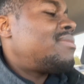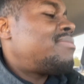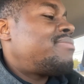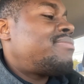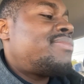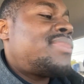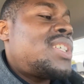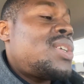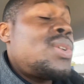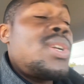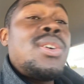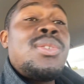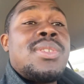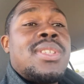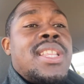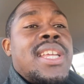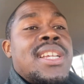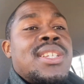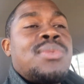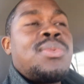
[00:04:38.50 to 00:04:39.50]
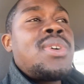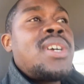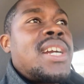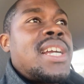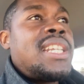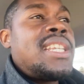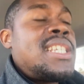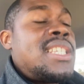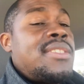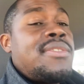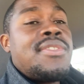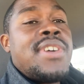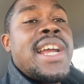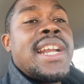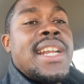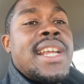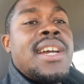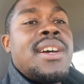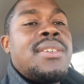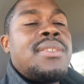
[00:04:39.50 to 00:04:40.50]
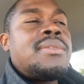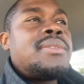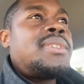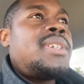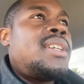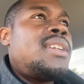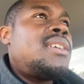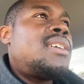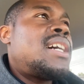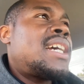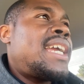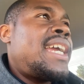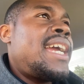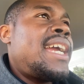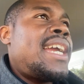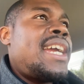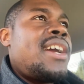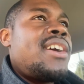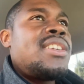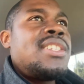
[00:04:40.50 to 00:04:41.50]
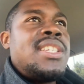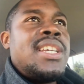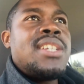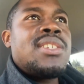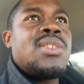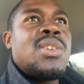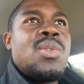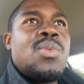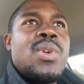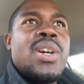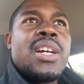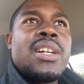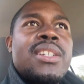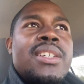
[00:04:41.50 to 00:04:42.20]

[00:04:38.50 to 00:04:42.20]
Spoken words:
So those things work, at least for right now. I can't guarantee it's going to work